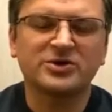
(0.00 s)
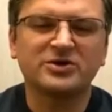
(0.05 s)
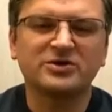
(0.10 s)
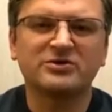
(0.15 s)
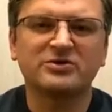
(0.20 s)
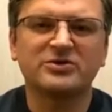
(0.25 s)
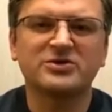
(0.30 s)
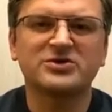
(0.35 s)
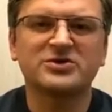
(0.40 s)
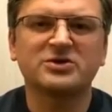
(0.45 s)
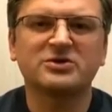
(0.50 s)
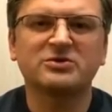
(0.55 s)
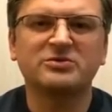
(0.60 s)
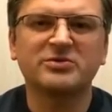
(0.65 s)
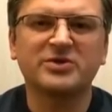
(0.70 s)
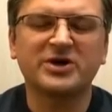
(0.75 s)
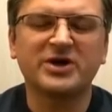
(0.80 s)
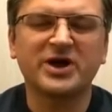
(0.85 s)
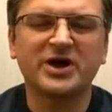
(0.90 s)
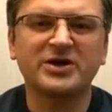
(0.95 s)
to its own
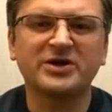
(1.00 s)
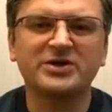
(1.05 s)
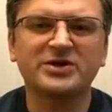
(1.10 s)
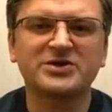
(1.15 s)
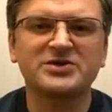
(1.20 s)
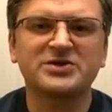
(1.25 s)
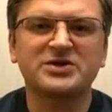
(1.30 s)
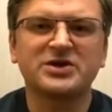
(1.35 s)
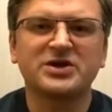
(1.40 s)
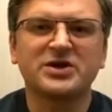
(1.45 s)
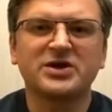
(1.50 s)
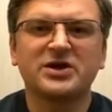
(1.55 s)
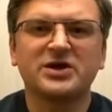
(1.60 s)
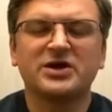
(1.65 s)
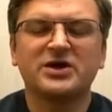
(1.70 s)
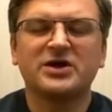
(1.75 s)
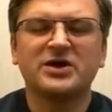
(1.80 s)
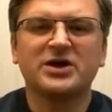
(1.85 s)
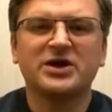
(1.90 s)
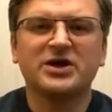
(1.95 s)
mechanics,
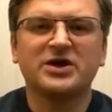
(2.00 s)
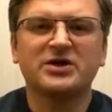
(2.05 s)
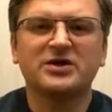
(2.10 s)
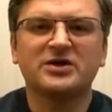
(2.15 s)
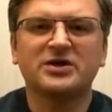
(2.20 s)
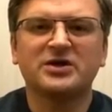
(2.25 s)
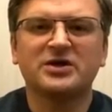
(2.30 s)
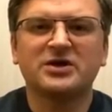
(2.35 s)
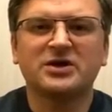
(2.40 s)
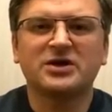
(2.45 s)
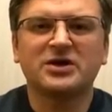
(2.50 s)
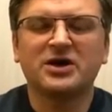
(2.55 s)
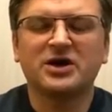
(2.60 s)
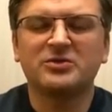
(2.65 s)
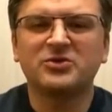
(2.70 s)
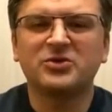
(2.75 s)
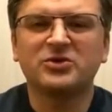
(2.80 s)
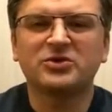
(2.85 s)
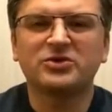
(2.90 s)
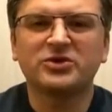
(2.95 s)
and I'm
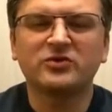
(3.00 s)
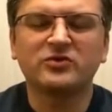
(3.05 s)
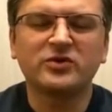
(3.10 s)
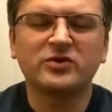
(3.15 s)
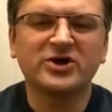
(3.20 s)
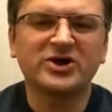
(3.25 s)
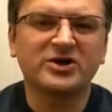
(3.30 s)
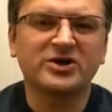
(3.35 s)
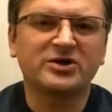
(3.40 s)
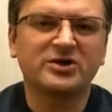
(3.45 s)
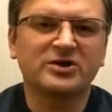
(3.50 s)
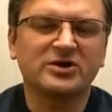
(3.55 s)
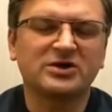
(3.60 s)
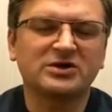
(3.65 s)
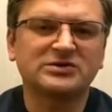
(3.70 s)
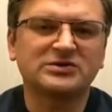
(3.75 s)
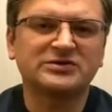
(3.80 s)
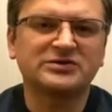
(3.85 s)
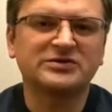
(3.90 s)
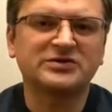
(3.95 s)
not aware
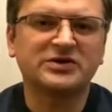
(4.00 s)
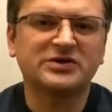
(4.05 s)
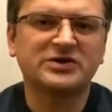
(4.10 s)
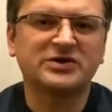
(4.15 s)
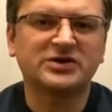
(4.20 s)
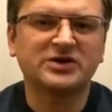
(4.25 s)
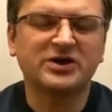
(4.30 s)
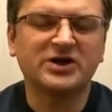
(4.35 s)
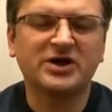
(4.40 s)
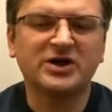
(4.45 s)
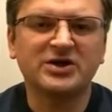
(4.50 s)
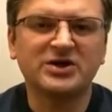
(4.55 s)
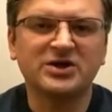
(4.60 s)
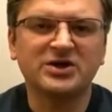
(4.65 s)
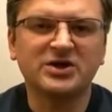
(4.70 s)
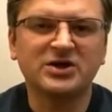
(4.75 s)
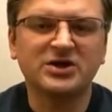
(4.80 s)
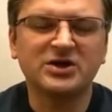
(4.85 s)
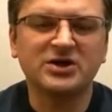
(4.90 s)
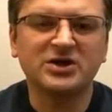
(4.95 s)
of
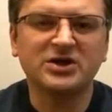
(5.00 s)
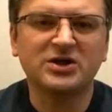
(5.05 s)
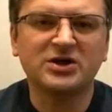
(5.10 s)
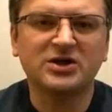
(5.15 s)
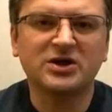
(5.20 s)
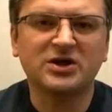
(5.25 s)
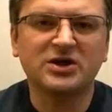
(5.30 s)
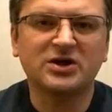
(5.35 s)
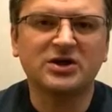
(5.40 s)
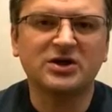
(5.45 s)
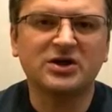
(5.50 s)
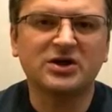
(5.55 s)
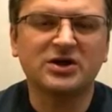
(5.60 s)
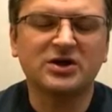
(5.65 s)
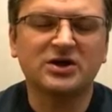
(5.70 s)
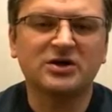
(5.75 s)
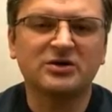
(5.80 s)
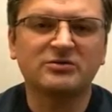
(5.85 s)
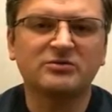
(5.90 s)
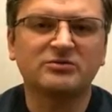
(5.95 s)
any
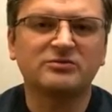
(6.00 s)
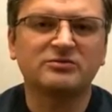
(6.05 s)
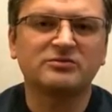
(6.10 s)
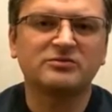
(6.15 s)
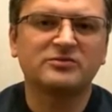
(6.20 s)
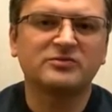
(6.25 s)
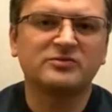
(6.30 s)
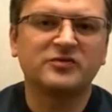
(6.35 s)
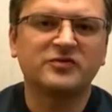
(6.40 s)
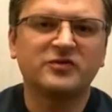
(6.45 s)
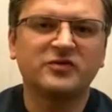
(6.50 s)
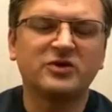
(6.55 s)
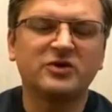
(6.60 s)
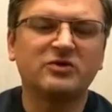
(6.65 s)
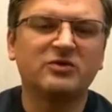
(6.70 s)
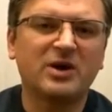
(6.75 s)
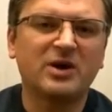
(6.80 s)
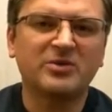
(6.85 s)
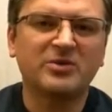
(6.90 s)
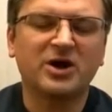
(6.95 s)

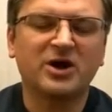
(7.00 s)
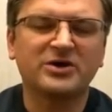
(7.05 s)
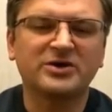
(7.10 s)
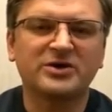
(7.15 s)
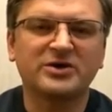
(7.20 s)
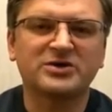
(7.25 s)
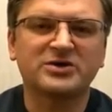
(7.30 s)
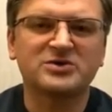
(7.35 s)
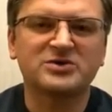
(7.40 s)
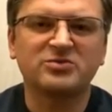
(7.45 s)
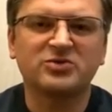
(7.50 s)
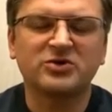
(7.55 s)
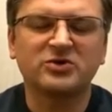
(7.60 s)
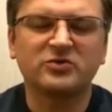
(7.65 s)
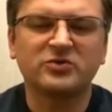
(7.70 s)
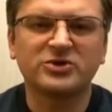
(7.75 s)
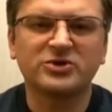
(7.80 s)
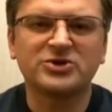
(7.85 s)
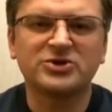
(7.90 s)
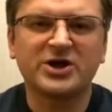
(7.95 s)
follow-up contacts
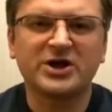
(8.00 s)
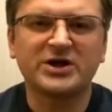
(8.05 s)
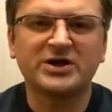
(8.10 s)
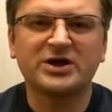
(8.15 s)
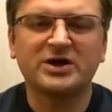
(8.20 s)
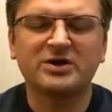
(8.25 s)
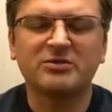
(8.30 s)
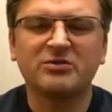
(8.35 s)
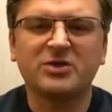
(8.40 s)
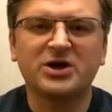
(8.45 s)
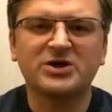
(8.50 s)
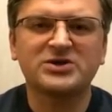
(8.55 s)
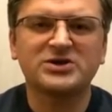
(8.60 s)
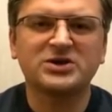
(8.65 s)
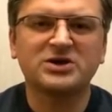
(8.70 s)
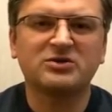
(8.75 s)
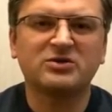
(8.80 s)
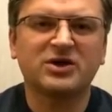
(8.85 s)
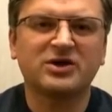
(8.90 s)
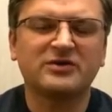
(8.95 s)
between China and
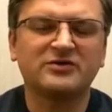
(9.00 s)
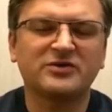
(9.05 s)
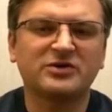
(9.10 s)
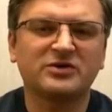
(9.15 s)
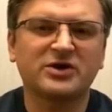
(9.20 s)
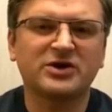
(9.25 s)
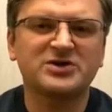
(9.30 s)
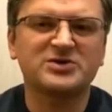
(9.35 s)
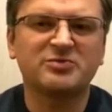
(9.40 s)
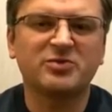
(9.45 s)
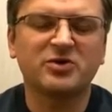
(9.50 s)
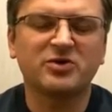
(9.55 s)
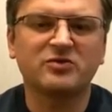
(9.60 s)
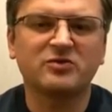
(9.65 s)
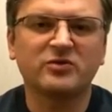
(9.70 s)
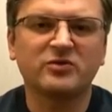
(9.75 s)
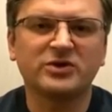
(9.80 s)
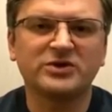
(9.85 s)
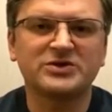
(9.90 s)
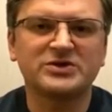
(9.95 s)
Moscow after I spoke
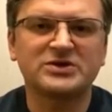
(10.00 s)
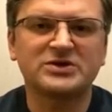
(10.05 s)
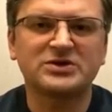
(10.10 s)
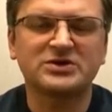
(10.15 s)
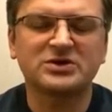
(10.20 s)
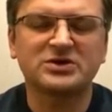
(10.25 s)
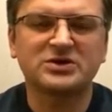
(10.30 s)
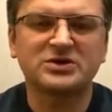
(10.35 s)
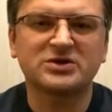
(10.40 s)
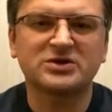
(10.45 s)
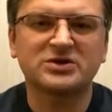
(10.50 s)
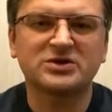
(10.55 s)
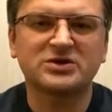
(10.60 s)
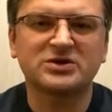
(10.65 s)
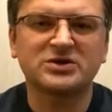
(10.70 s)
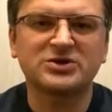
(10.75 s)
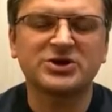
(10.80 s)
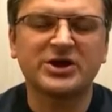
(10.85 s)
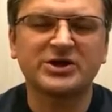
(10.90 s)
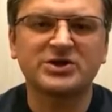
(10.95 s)
with the
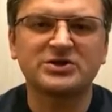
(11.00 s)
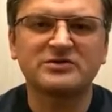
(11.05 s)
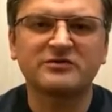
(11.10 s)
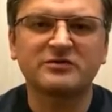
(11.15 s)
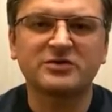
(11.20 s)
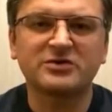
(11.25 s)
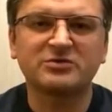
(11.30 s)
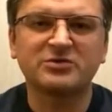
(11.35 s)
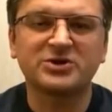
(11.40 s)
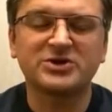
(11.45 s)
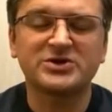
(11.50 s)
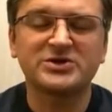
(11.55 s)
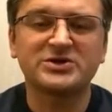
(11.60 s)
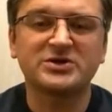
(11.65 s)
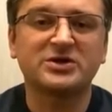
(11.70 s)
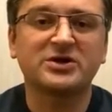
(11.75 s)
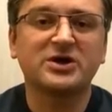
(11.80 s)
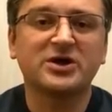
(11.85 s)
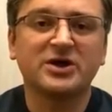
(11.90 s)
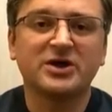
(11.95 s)
Chinese foreign
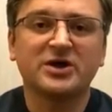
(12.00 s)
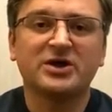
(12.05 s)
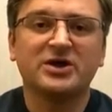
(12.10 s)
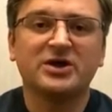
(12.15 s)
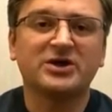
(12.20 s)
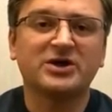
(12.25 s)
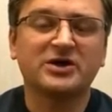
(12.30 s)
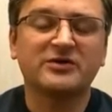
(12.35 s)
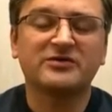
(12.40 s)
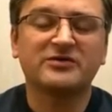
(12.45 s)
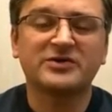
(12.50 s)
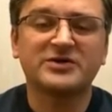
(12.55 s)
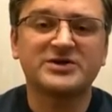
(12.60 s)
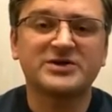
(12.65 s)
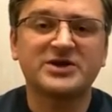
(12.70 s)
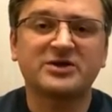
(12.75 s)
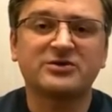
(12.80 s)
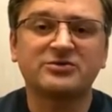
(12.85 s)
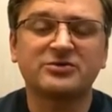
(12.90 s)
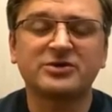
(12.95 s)
minister and after
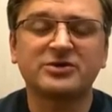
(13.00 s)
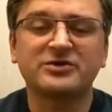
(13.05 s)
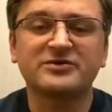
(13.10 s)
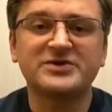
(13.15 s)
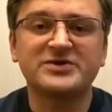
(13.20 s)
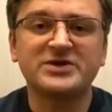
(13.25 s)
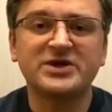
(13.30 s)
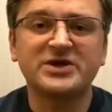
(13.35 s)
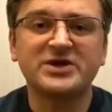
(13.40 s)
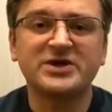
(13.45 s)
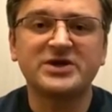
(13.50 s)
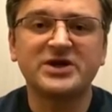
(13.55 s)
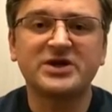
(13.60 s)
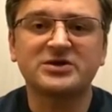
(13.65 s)
Secretary of State